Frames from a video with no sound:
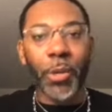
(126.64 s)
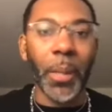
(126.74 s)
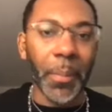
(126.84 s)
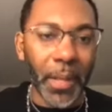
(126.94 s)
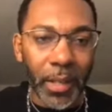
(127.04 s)

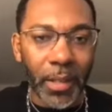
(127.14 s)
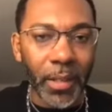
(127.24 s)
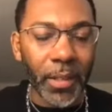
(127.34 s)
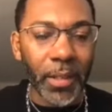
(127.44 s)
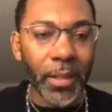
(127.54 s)
women?
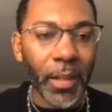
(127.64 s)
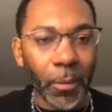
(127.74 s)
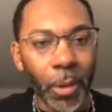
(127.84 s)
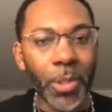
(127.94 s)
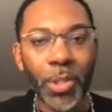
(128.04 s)

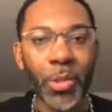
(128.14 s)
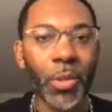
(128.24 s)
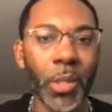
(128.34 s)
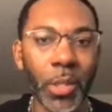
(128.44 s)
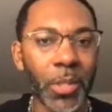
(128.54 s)
Like what was you
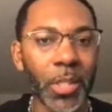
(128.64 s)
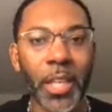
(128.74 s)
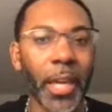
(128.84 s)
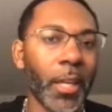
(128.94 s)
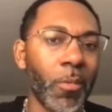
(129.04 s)
doing? You just
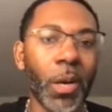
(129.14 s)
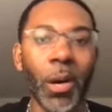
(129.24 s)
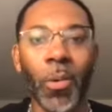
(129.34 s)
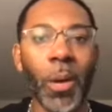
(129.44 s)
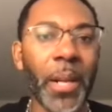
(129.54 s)
taking
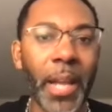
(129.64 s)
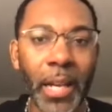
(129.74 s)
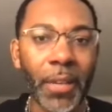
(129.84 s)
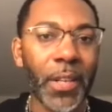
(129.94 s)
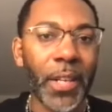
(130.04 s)
a woman
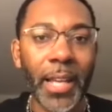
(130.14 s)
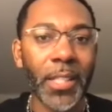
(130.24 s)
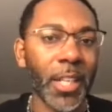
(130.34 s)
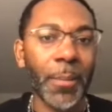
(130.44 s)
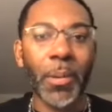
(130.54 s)
out every night,
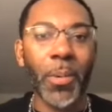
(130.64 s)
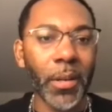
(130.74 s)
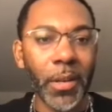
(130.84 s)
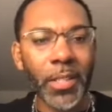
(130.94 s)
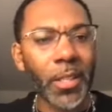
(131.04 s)
sleeping with
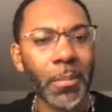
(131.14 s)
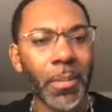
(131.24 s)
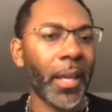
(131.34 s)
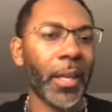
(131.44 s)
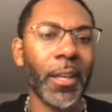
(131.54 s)
her or something?
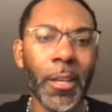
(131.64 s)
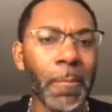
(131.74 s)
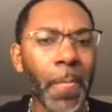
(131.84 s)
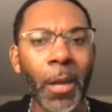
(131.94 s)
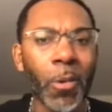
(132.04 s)
Like
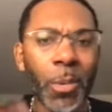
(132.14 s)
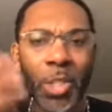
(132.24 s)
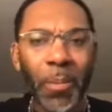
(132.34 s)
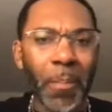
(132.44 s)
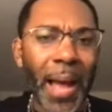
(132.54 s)
what
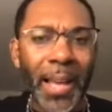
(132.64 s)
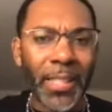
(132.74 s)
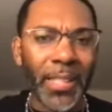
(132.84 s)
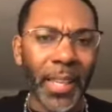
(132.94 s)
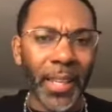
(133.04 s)
was your
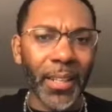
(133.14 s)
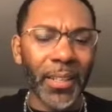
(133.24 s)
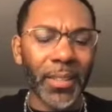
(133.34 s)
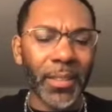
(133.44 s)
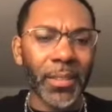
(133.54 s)
mindset?
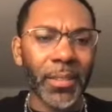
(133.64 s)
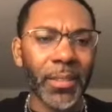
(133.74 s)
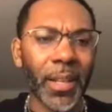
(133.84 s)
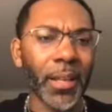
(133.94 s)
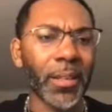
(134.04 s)

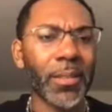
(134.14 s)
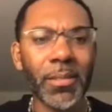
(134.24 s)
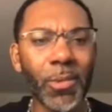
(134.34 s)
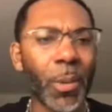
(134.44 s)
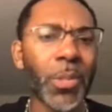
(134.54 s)
Like
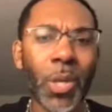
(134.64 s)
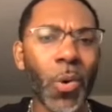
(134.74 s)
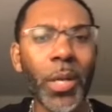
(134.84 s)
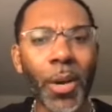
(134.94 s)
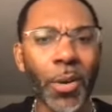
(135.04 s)
what was
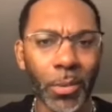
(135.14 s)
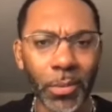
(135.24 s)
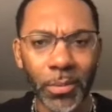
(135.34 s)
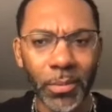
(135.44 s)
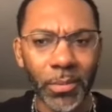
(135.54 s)
going on?
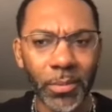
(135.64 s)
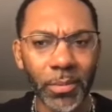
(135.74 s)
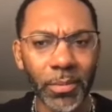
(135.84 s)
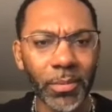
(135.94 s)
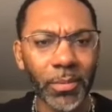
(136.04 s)

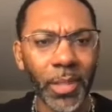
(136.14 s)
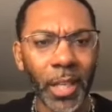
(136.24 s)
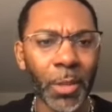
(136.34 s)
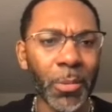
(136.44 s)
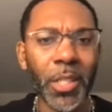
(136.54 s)

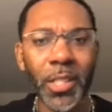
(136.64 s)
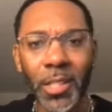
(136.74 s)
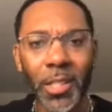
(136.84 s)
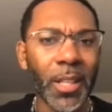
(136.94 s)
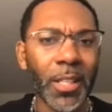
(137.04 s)
Like you was
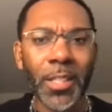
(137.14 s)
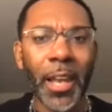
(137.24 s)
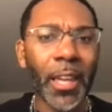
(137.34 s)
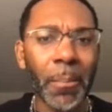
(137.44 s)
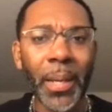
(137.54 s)
just
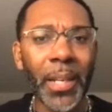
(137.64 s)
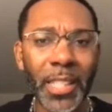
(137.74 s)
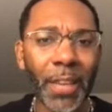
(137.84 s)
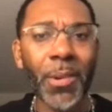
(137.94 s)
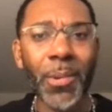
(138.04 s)
slanging
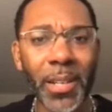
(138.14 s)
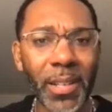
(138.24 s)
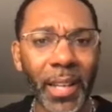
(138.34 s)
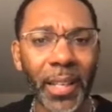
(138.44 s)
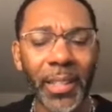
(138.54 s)
penis everywhere?
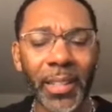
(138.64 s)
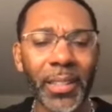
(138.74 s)
Like